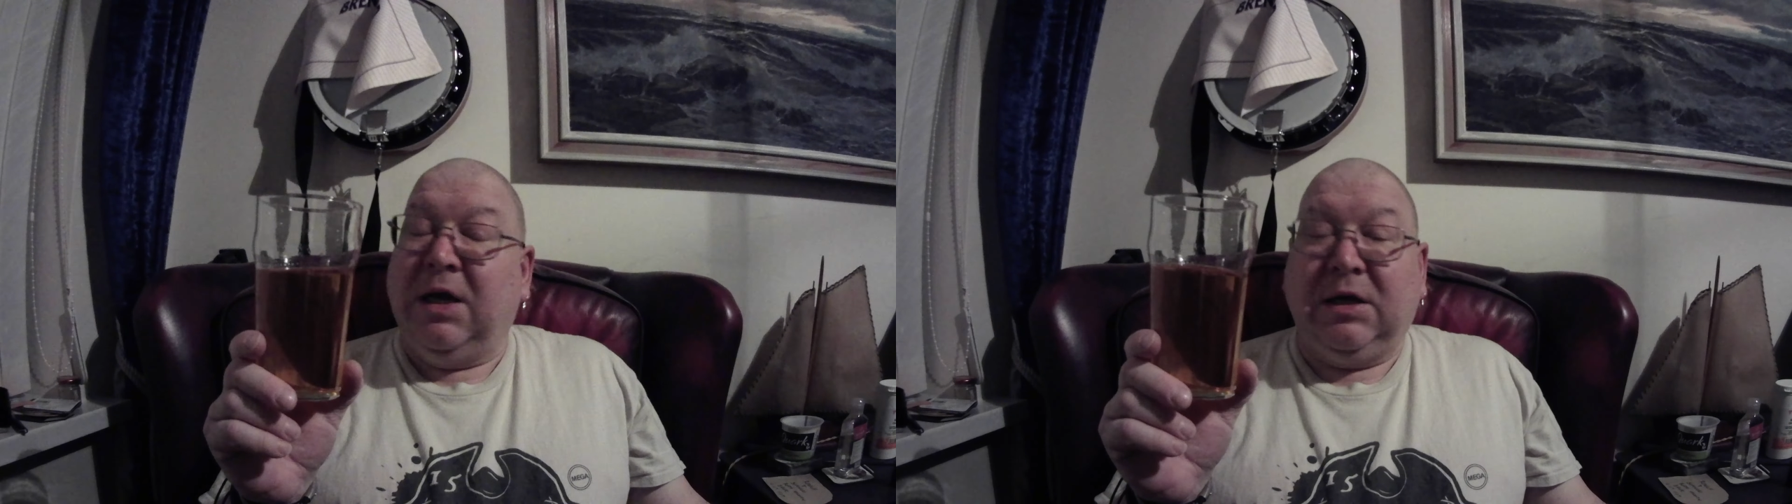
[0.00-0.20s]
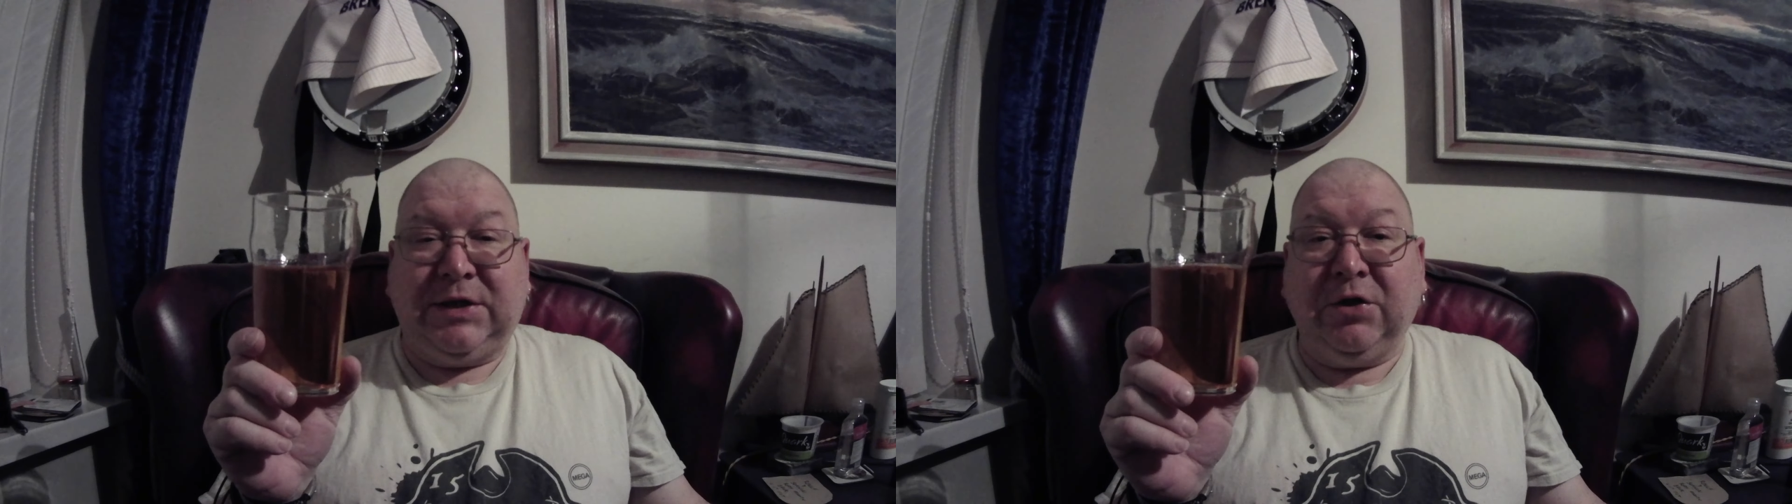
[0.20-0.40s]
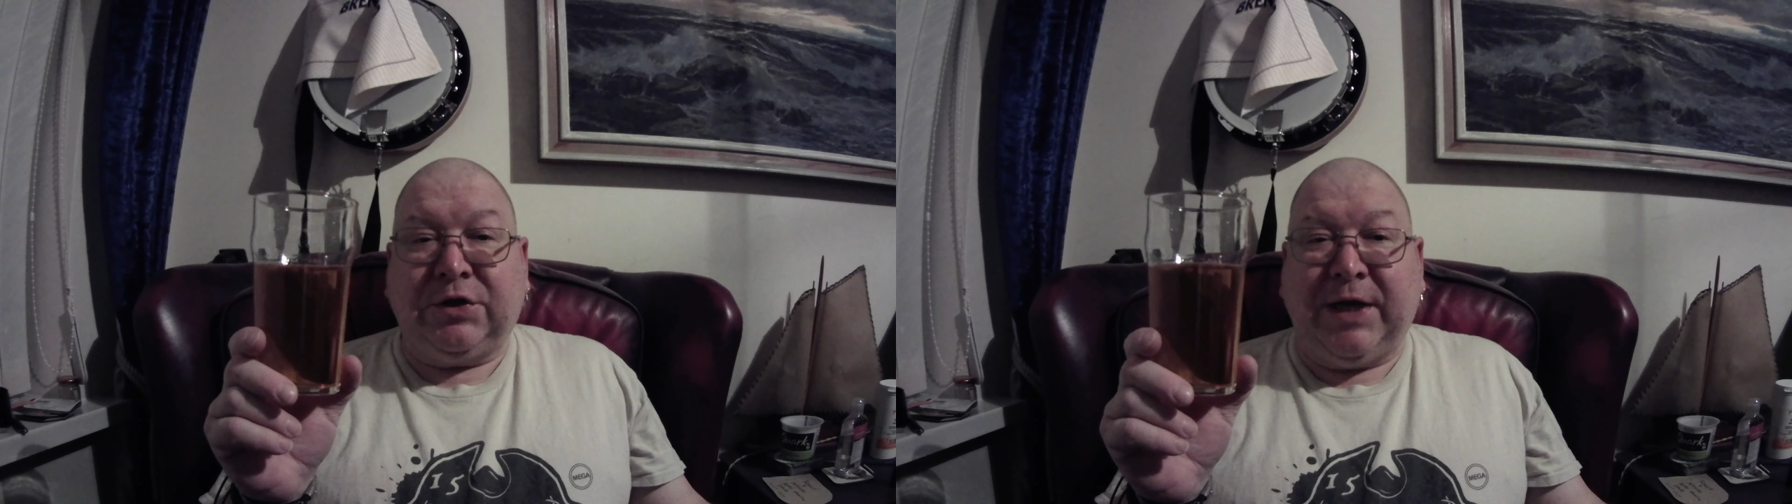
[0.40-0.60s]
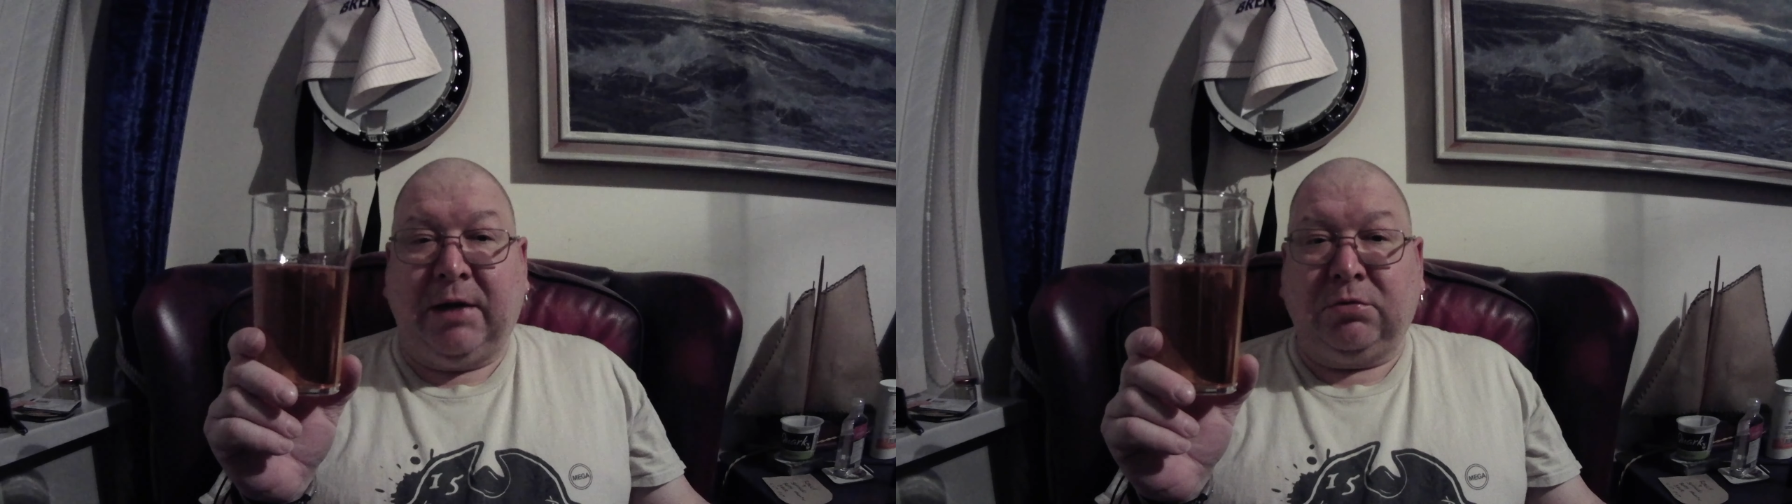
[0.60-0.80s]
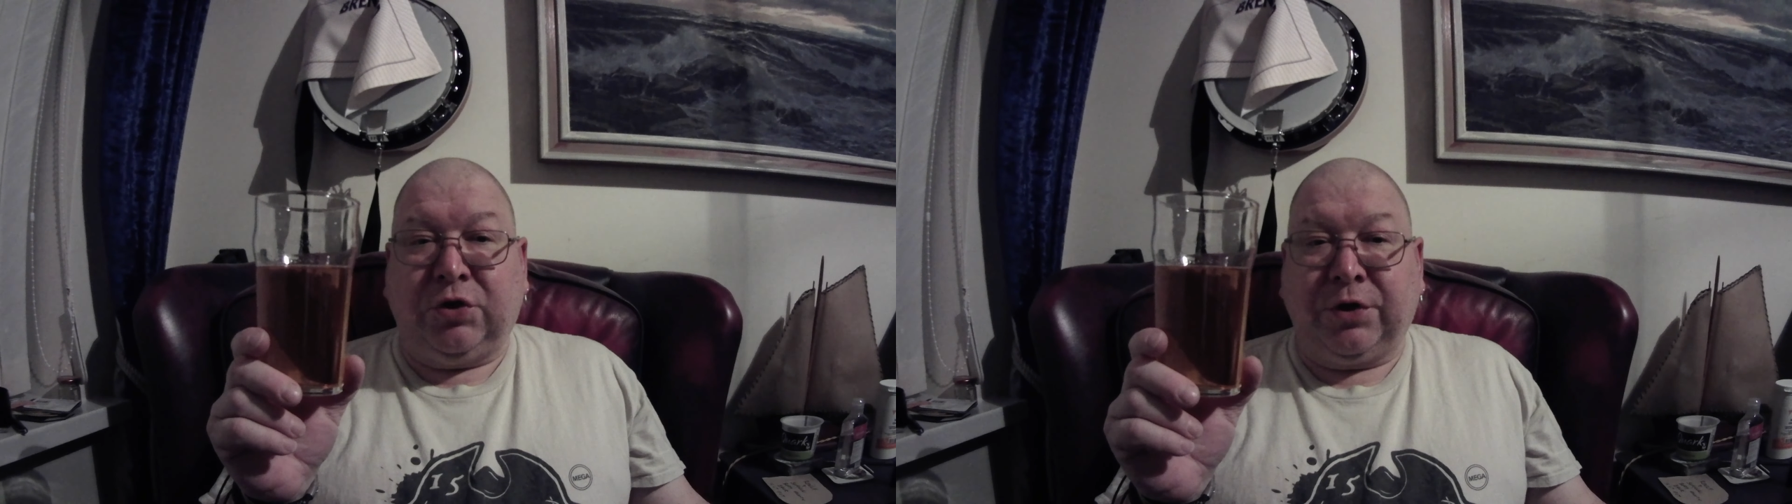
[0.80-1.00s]
standard table
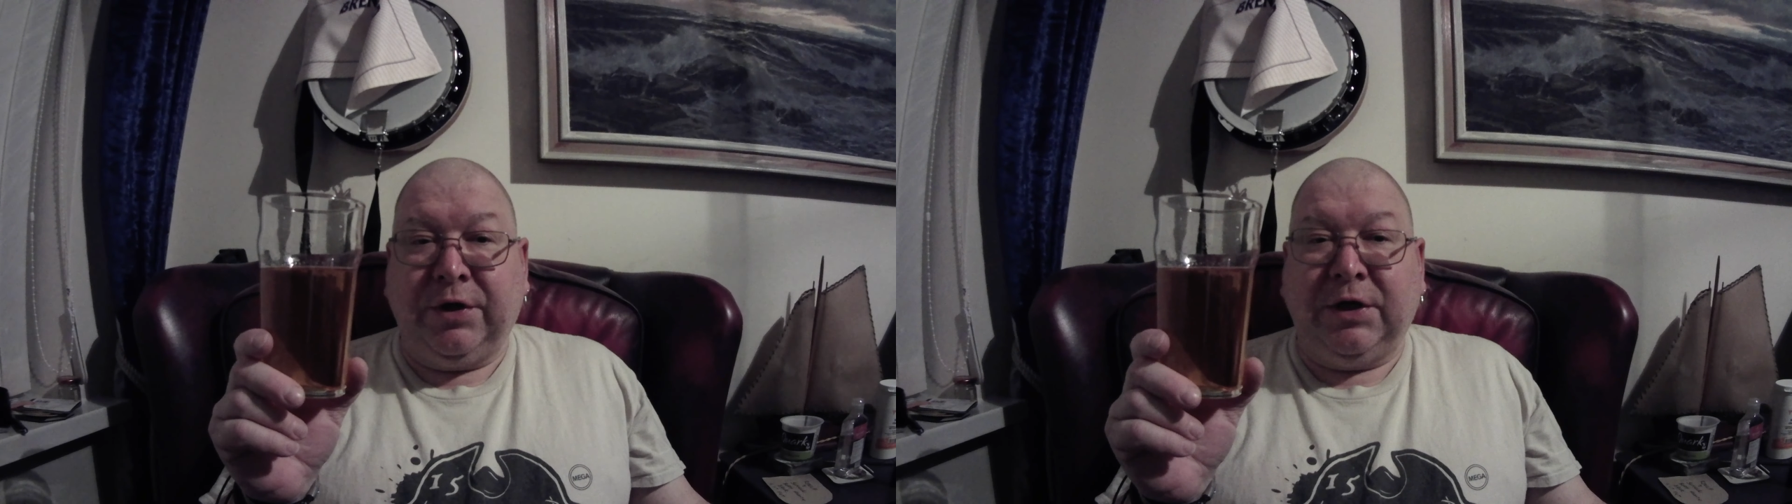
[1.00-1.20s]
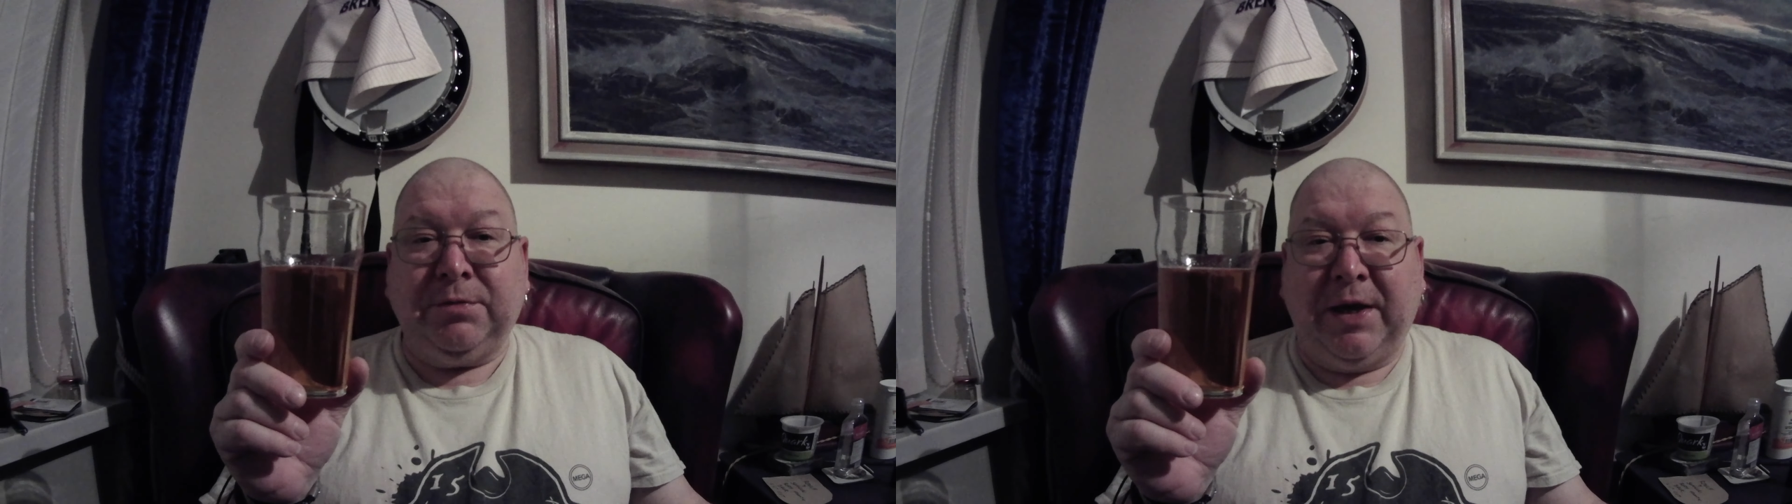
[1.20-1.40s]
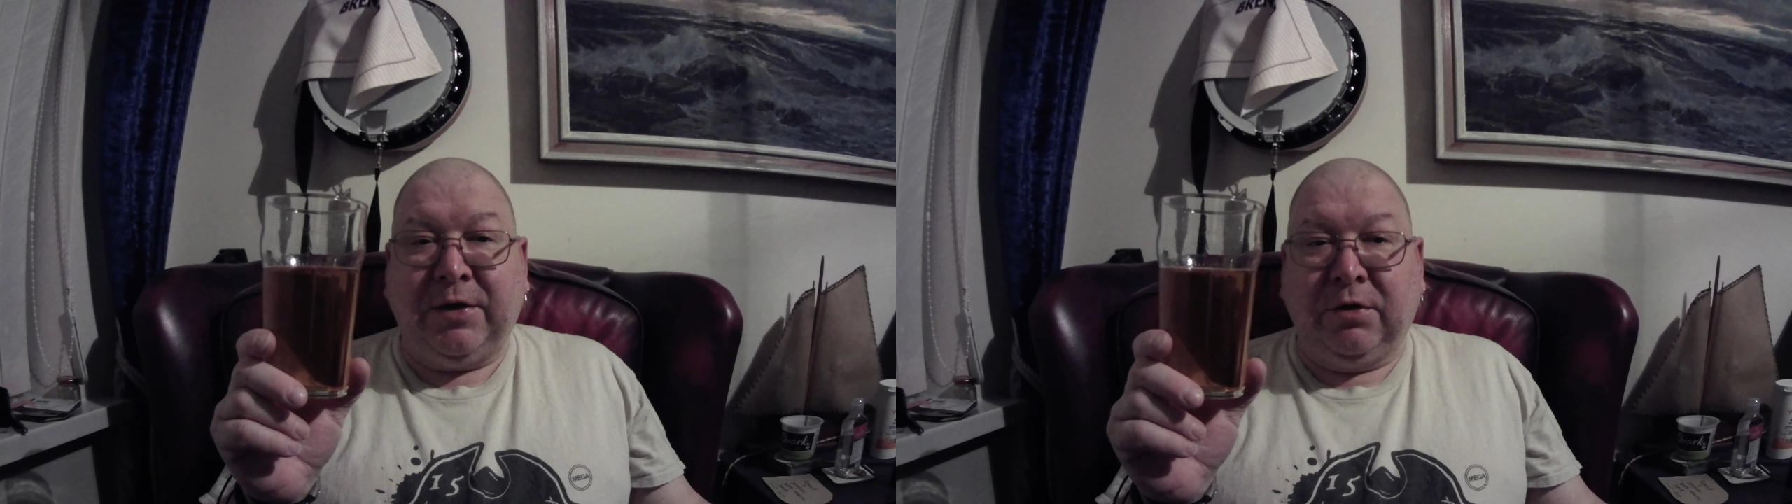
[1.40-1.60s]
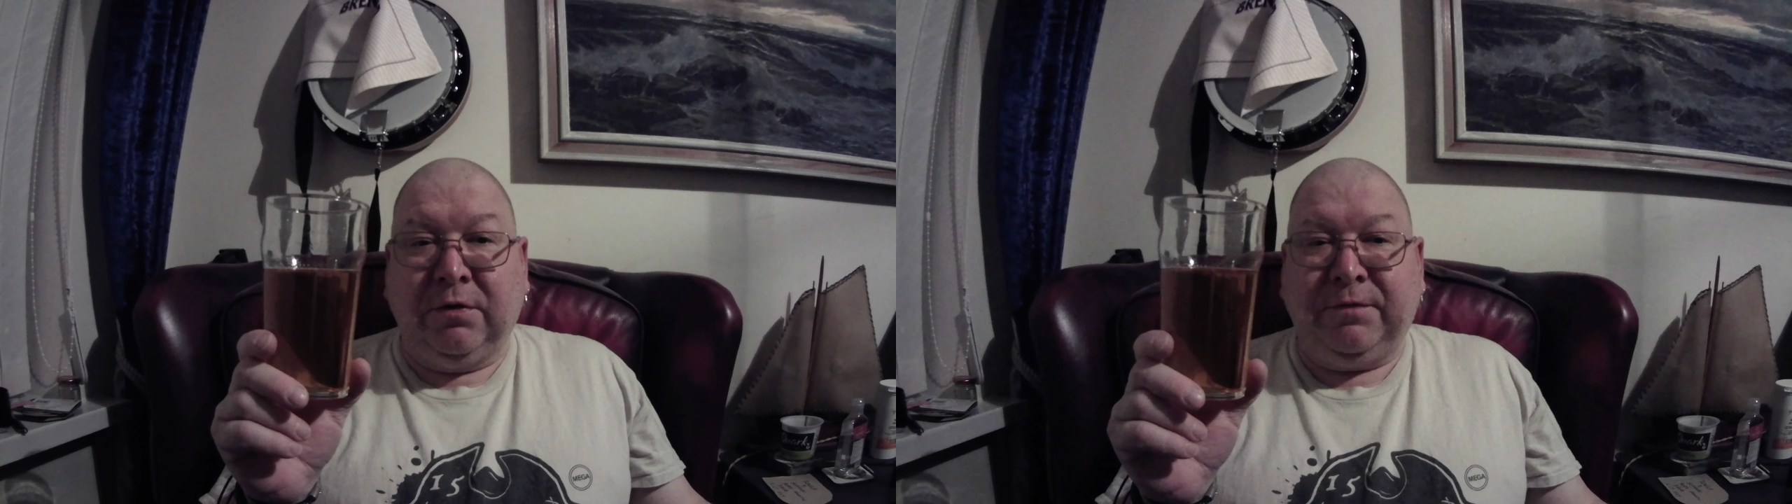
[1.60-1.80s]
sugar is made of